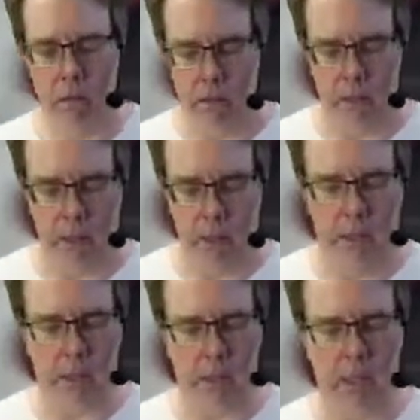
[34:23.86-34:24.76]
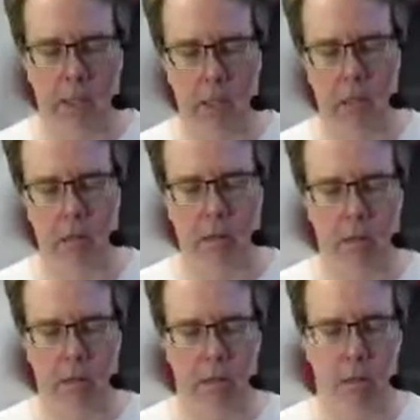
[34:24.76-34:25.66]
And then take that,
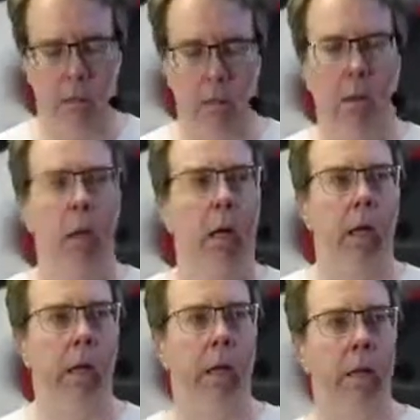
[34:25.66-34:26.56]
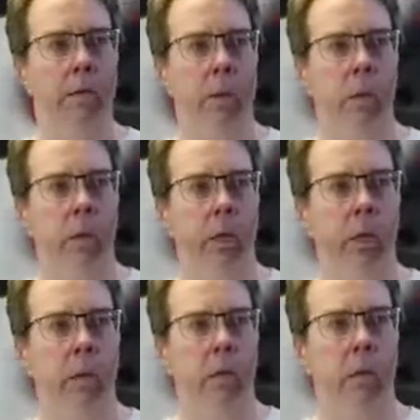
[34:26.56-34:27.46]
and that gives you a
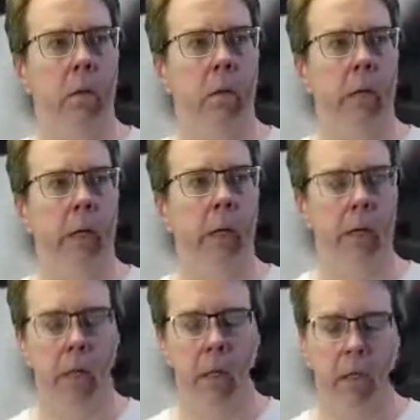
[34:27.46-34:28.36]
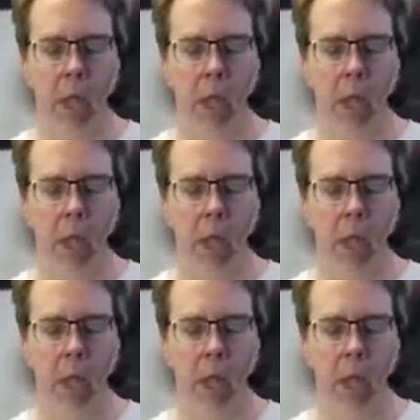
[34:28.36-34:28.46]
orientation.